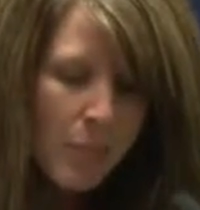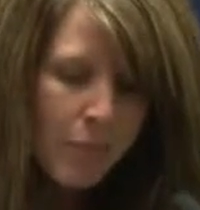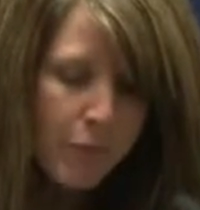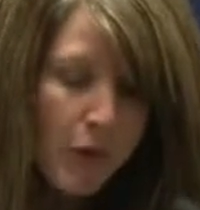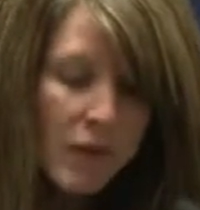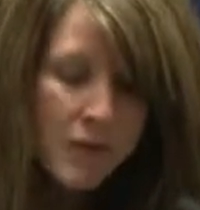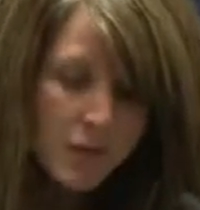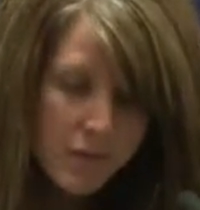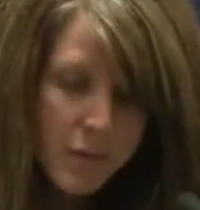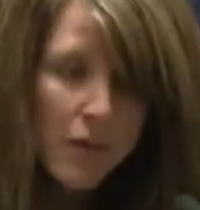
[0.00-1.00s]
for us
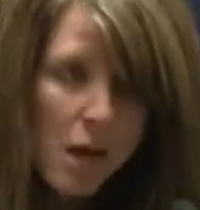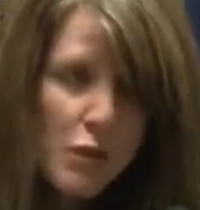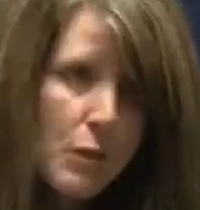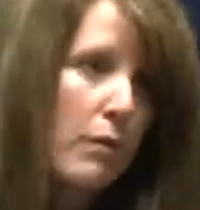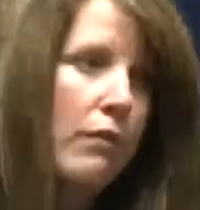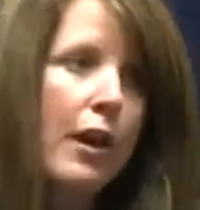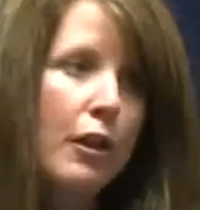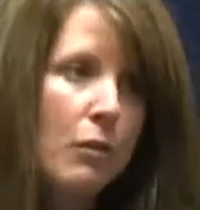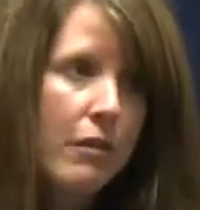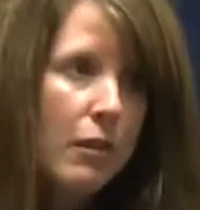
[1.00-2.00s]
as a technology
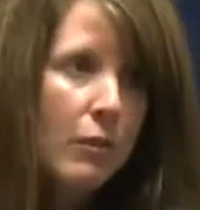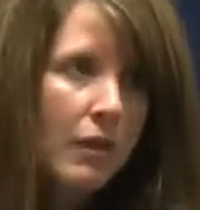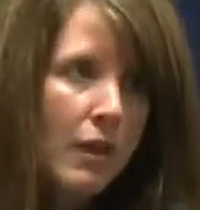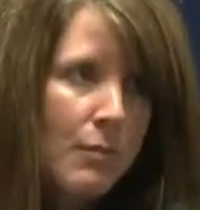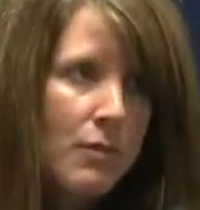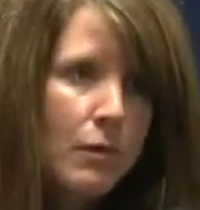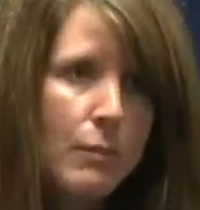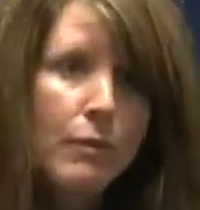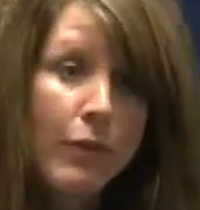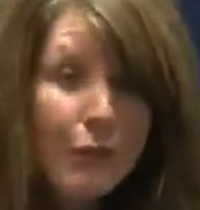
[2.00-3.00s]
provider, we think we can absolutely
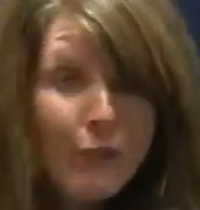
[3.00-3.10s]
provide